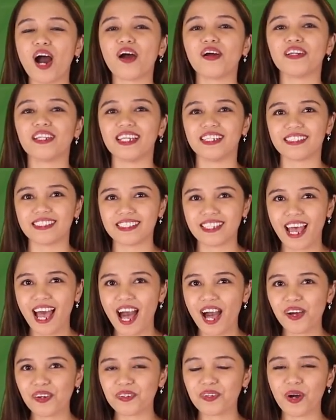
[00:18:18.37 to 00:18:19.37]
our
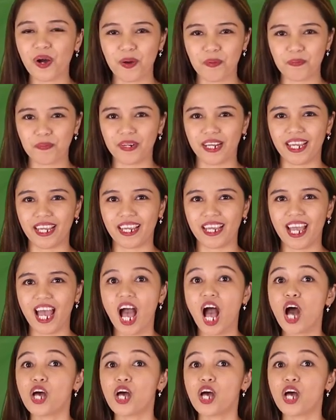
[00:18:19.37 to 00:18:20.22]
LANTAW COMPRE,